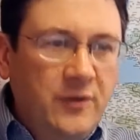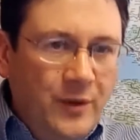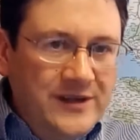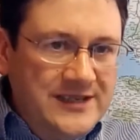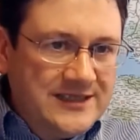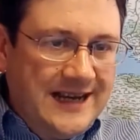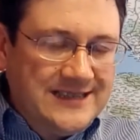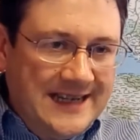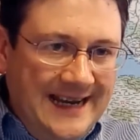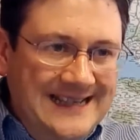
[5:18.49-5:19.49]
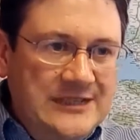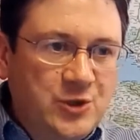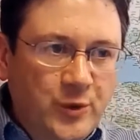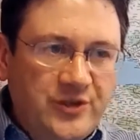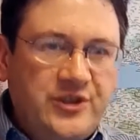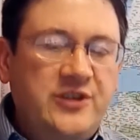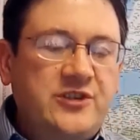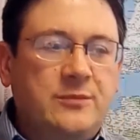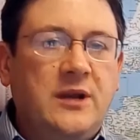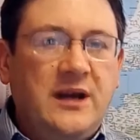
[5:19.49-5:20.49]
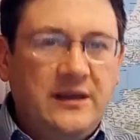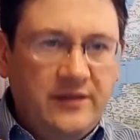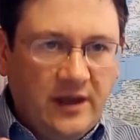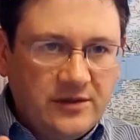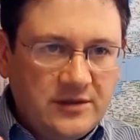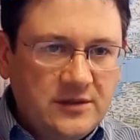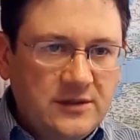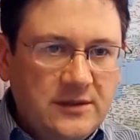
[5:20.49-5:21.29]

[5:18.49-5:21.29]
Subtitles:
that when you start to get into a system like this,